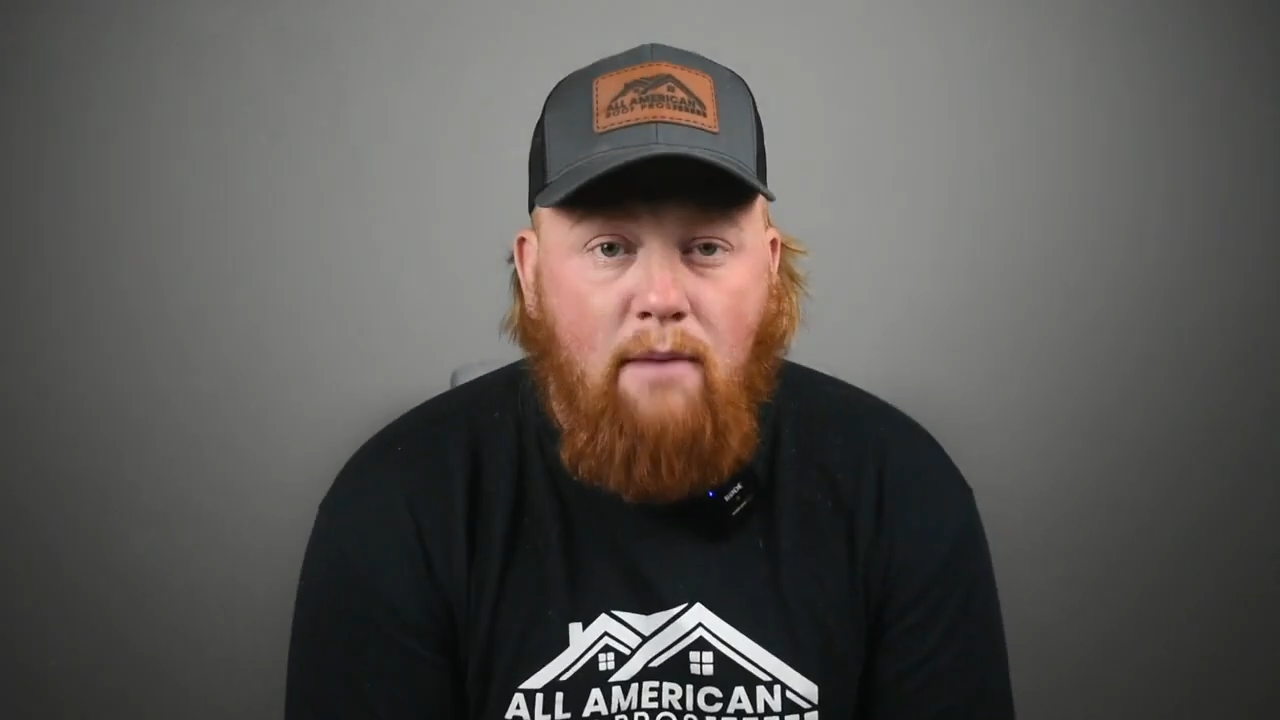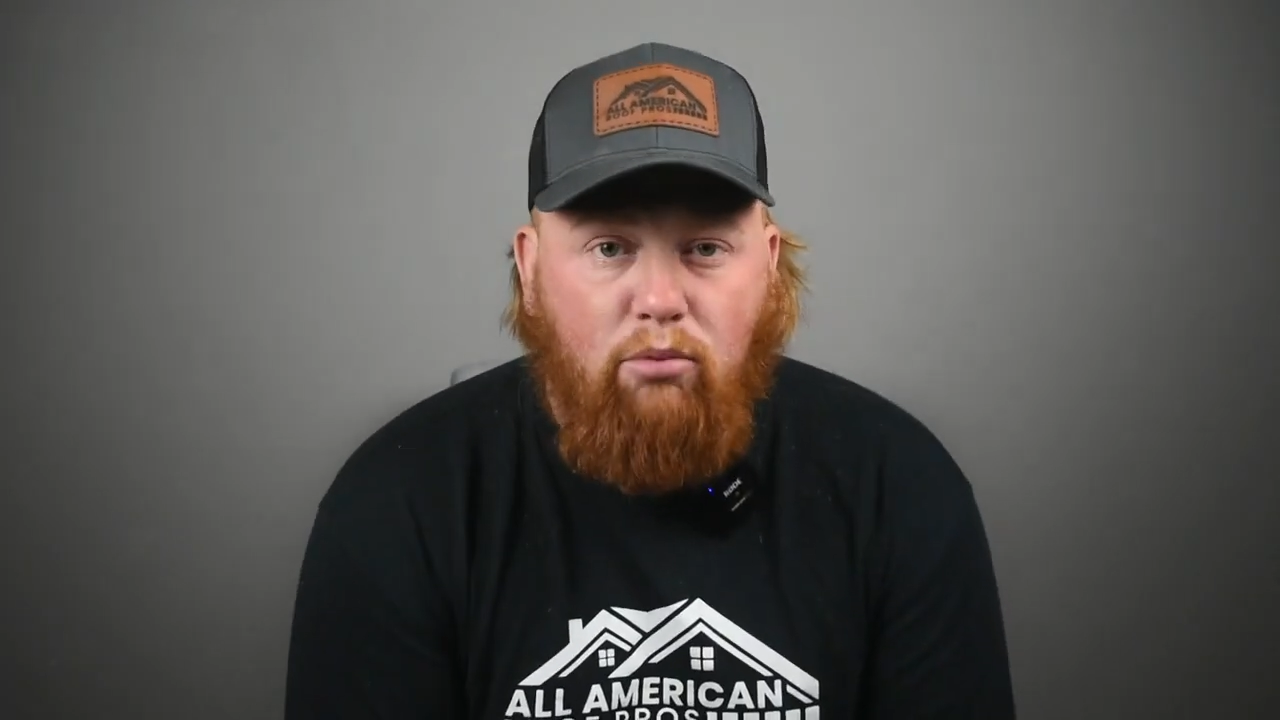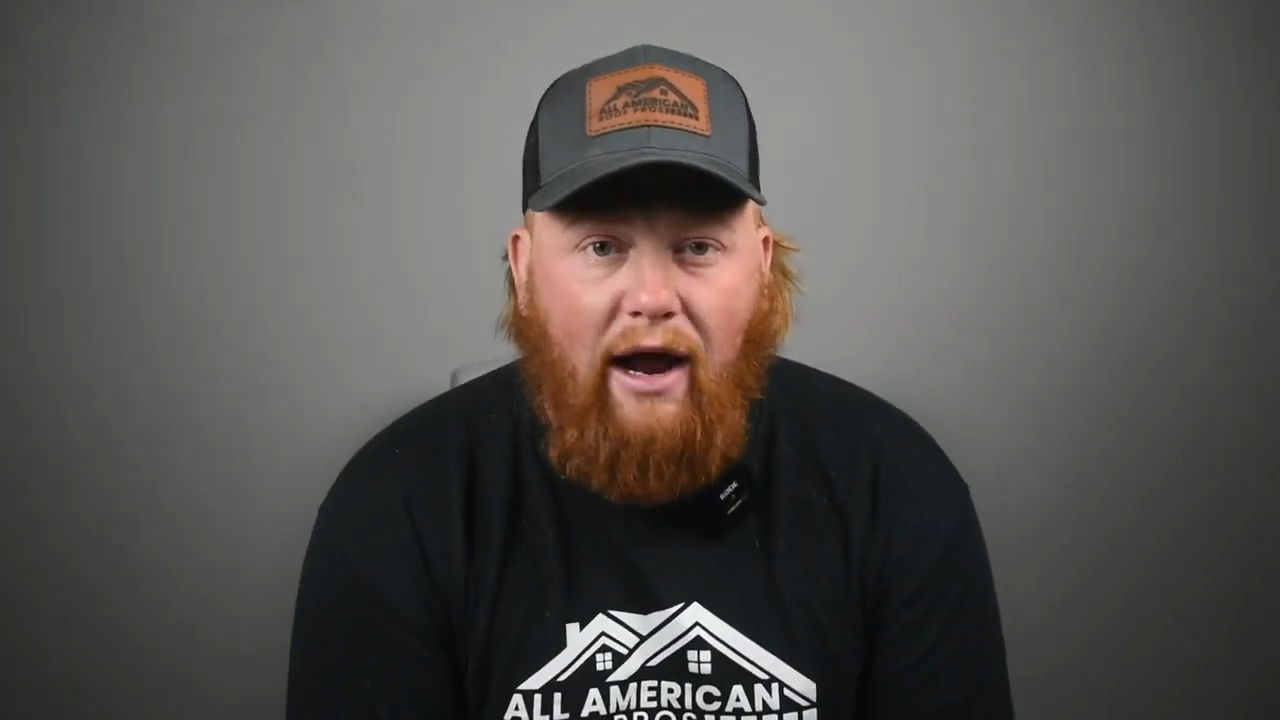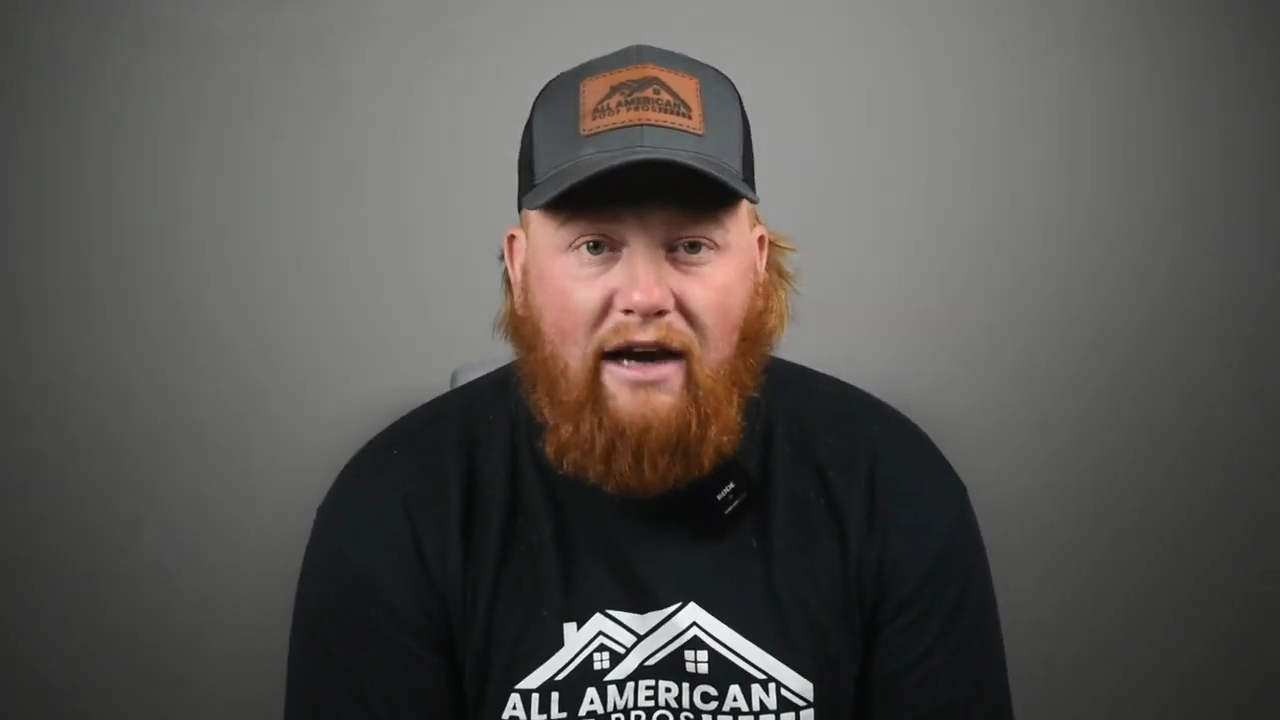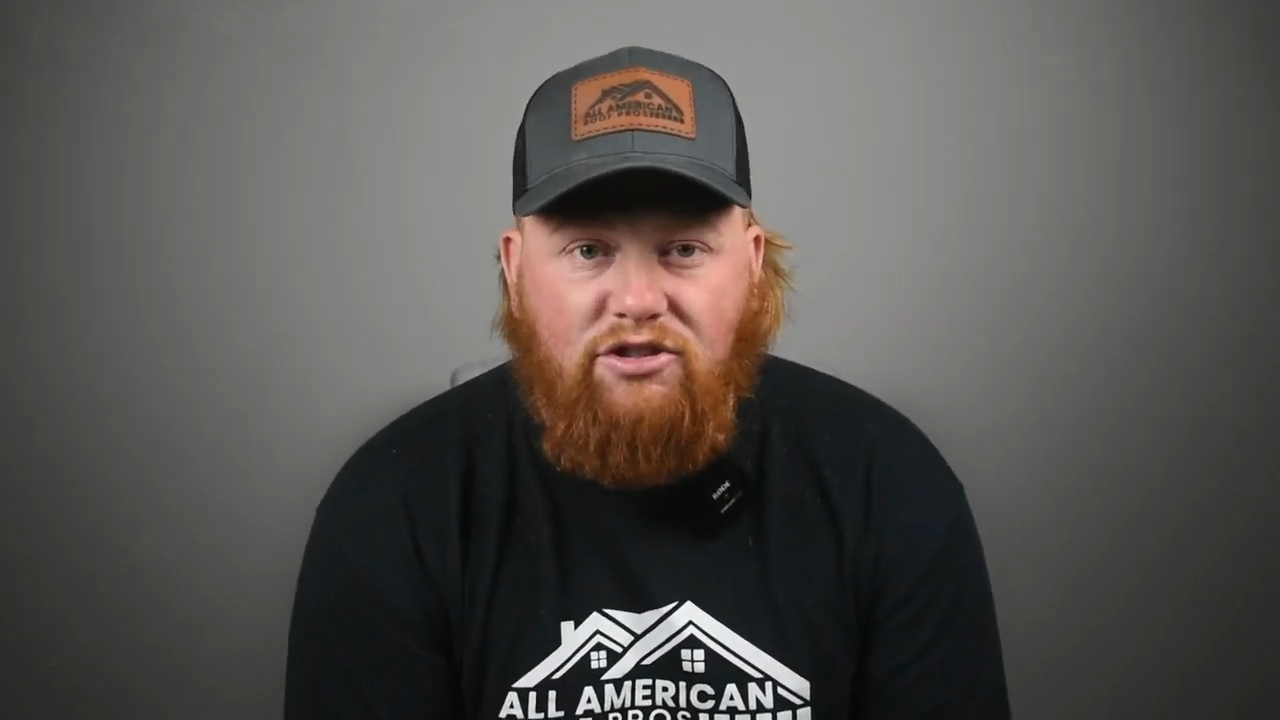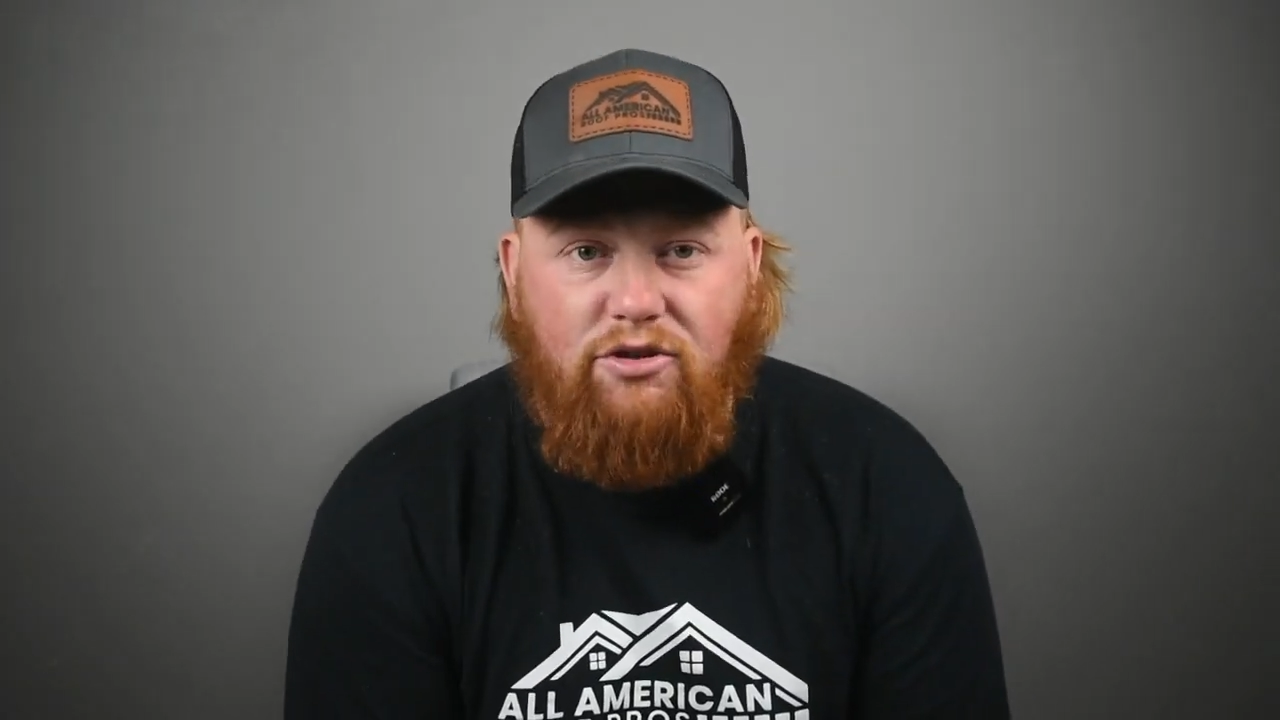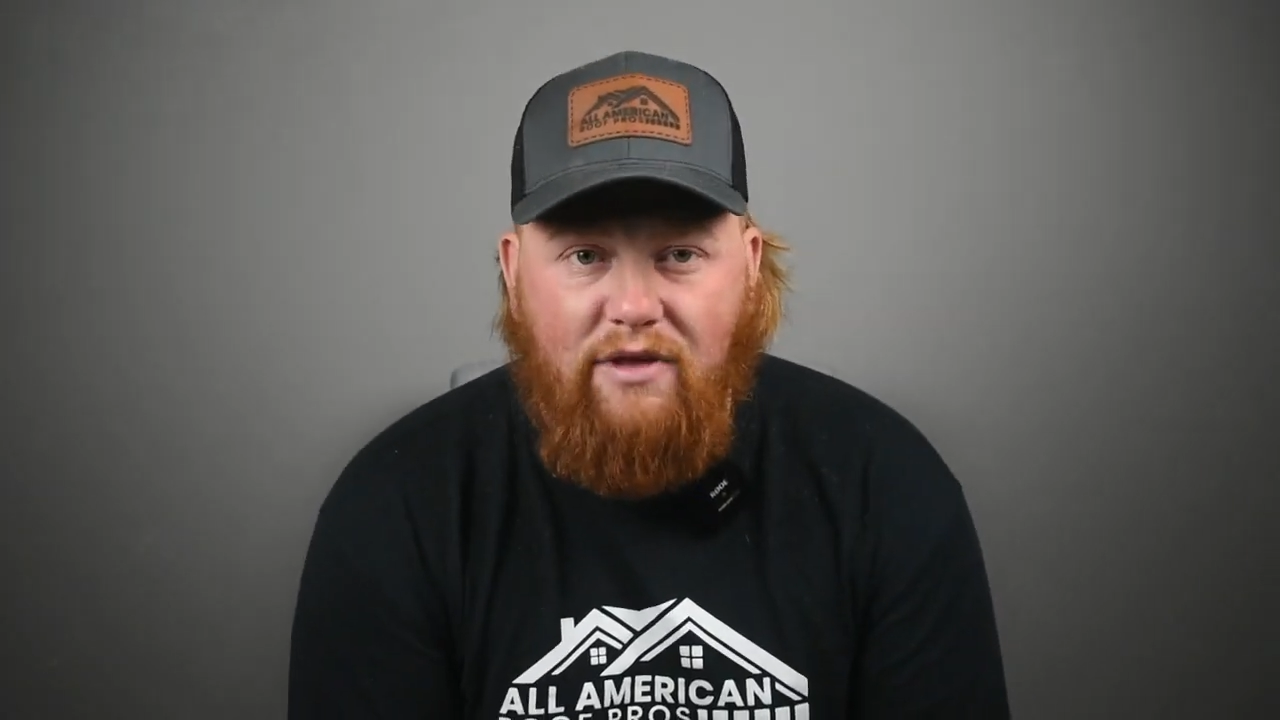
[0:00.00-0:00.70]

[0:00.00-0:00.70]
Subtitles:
prior to